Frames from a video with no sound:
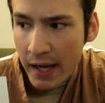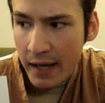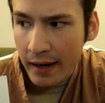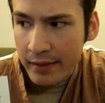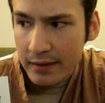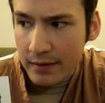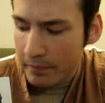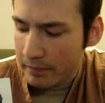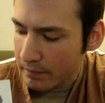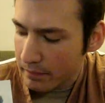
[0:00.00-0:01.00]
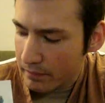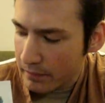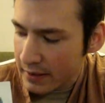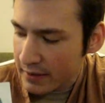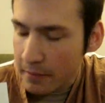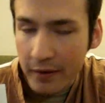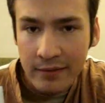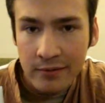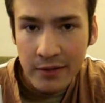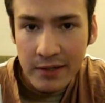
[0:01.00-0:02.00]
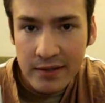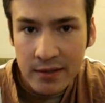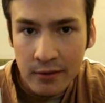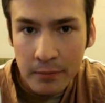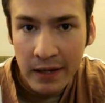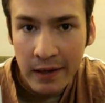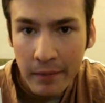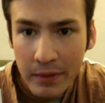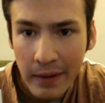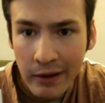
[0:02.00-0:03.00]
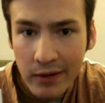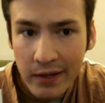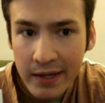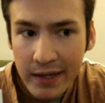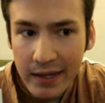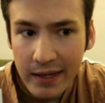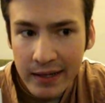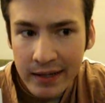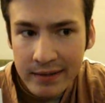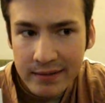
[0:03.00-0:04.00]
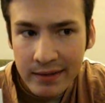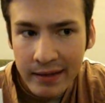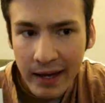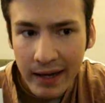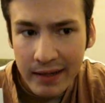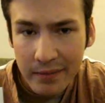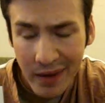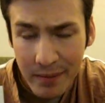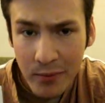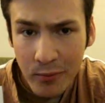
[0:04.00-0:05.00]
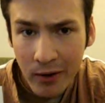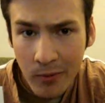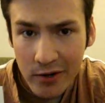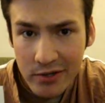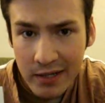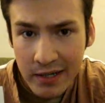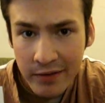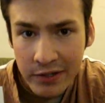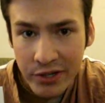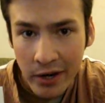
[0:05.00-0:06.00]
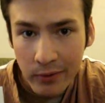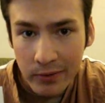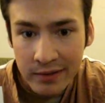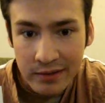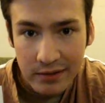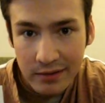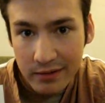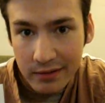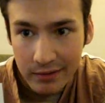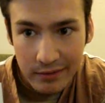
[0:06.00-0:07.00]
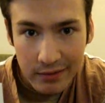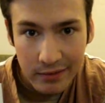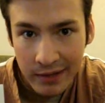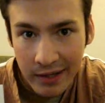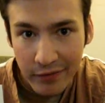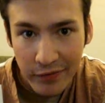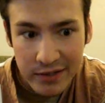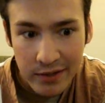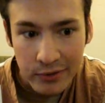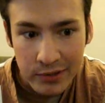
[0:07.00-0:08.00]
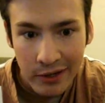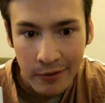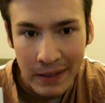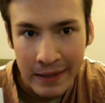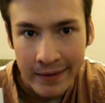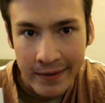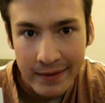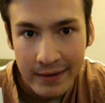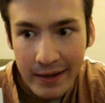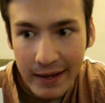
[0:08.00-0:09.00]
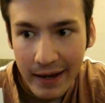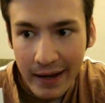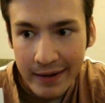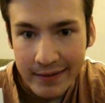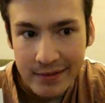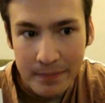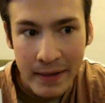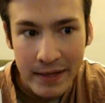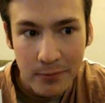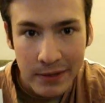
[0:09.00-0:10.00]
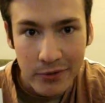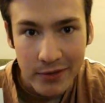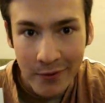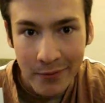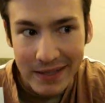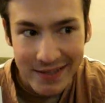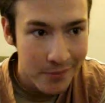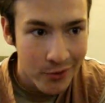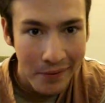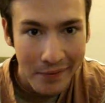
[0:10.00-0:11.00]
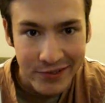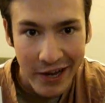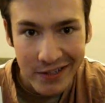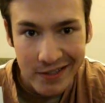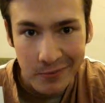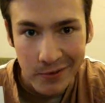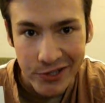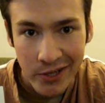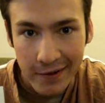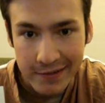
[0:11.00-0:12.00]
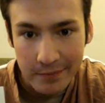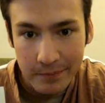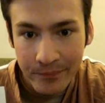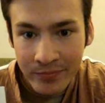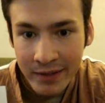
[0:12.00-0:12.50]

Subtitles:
And I think the biggest part that Lucas is going to be happy about is that it made me want to watch the TV show, because Kit Fisto is going to be in it, and because Mace Windu is going to be Samuel L. Jackson, which is awesome.